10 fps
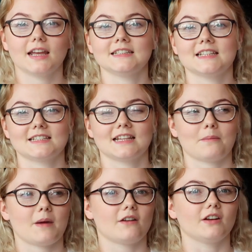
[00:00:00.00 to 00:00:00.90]
in
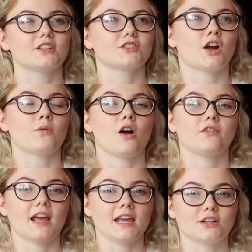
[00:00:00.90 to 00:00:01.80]
Disneyland Paris go off
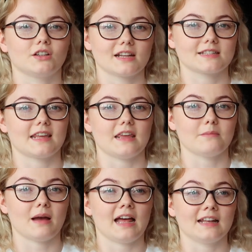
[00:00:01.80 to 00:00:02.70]
a colour
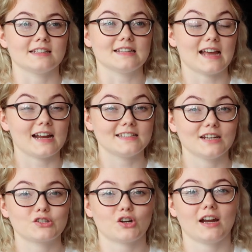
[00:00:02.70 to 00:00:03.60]
scheme, and I
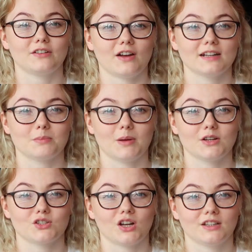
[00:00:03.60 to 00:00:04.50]
did try and find a
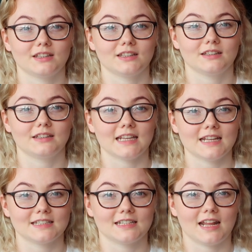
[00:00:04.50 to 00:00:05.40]
picture on the
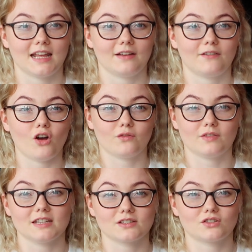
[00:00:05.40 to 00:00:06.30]
internet of
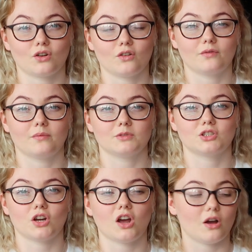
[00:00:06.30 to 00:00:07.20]
this sort of
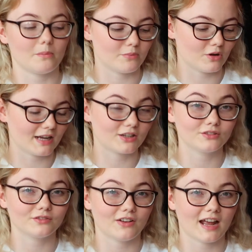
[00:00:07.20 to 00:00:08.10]
chart but I
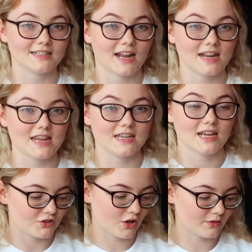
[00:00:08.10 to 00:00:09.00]
couldn't find any.
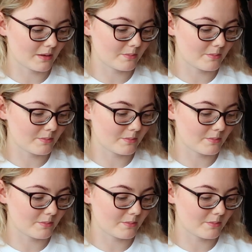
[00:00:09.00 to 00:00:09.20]
So they